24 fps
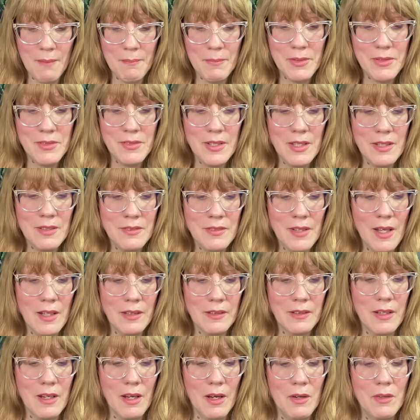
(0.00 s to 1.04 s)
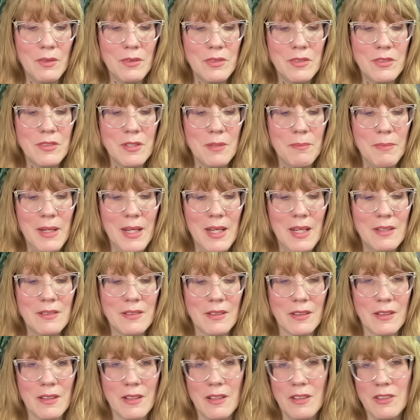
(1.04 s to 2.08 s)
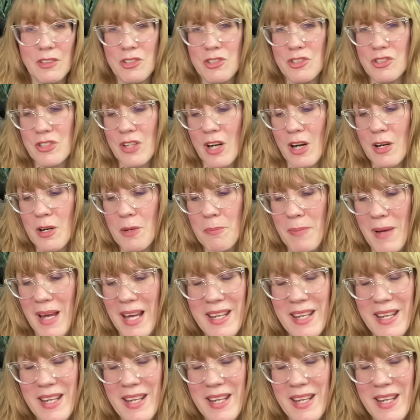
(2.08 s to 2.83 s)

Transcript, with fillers: Sea Salt Coast to me is a little sharp.